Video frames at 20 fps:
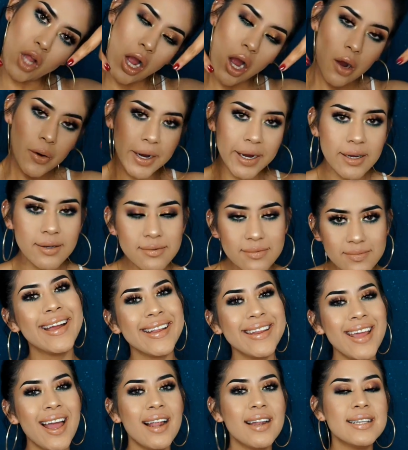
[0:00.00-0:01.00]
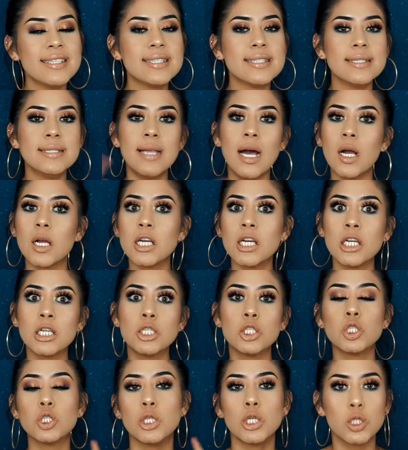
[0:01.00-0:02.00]
Alright, and yeah, let's now get
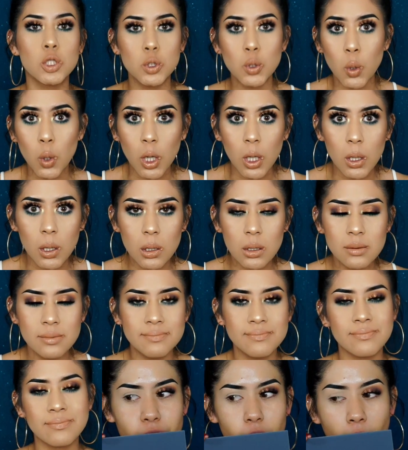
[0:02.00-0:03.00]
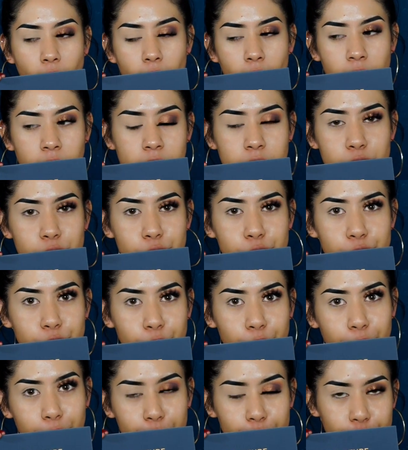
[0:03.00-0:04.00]
into the tutorial.
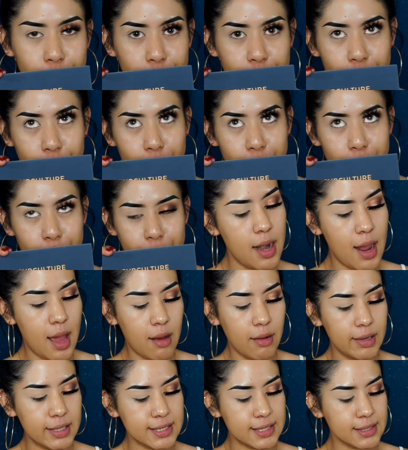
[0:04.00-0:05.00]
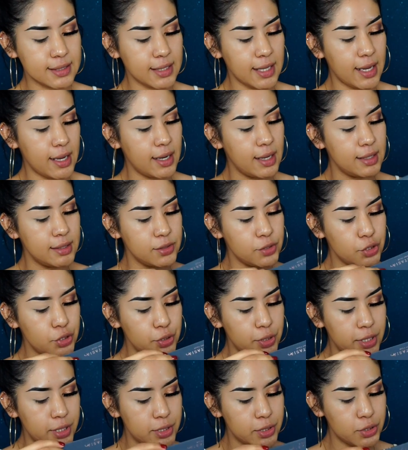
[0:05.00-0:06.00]
So here she is. Now let's get
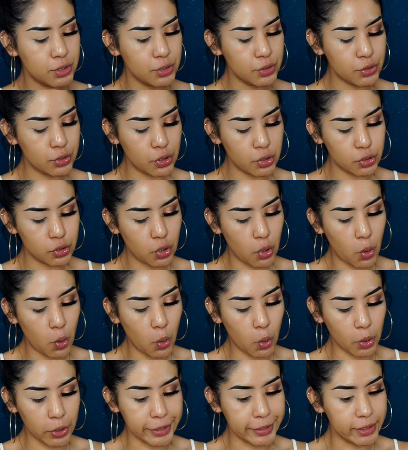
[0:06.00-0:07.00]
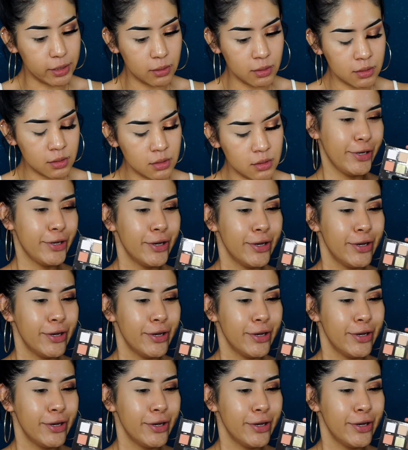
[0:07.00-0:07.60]
into this tutorial.